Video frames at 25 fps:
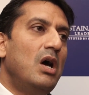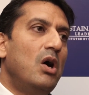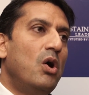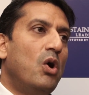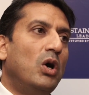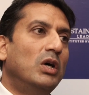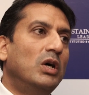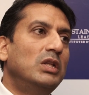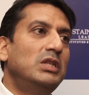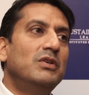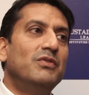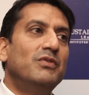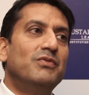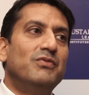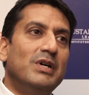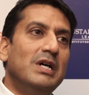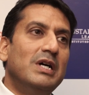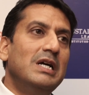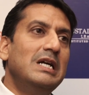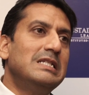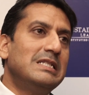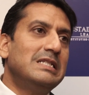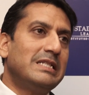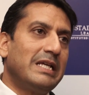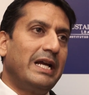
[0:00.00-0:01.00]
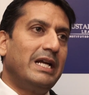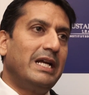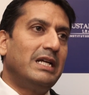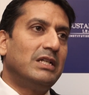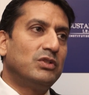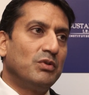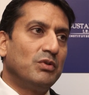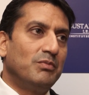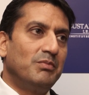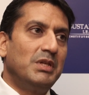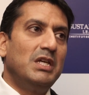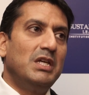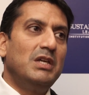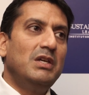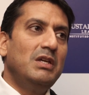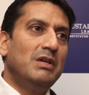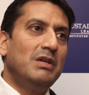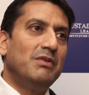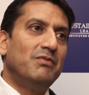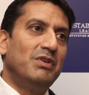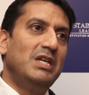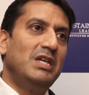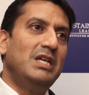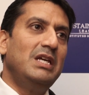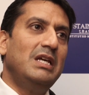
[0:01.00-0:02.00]
On the world side, so
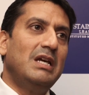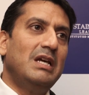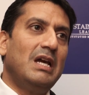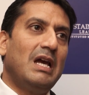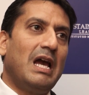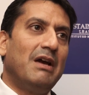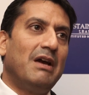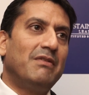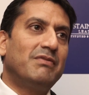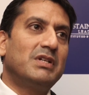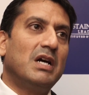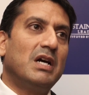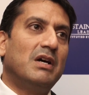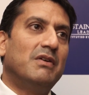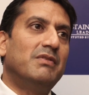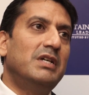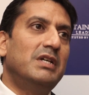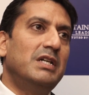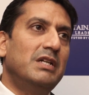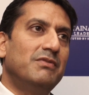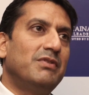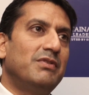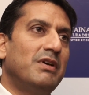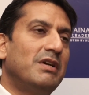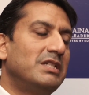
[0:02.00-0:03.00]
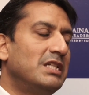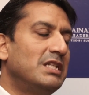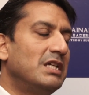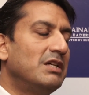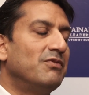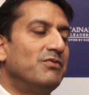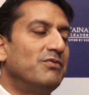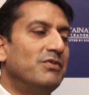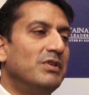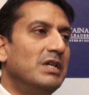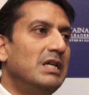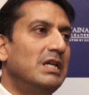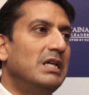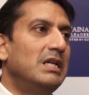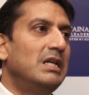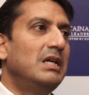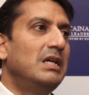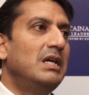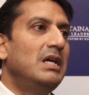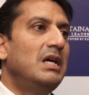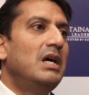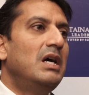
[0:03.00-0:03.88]
we have covered, if I say world,